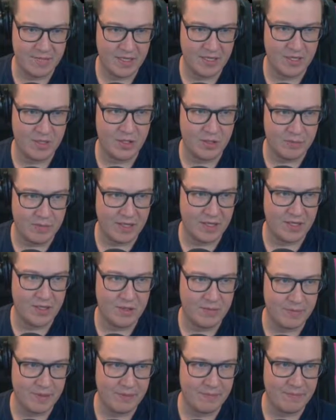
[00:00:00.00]
Ignore me.
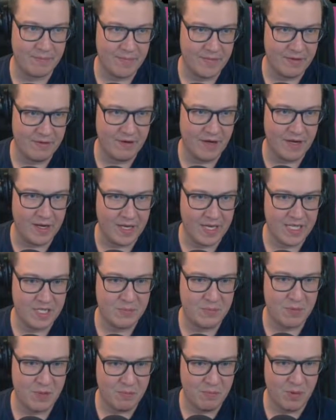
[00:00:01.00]
Right, let's
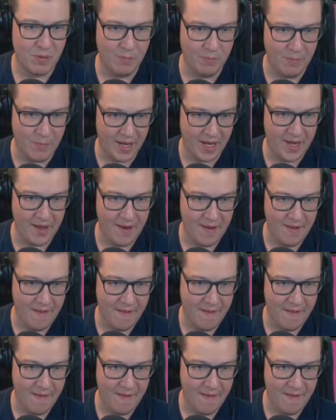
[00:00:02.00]
put a pump in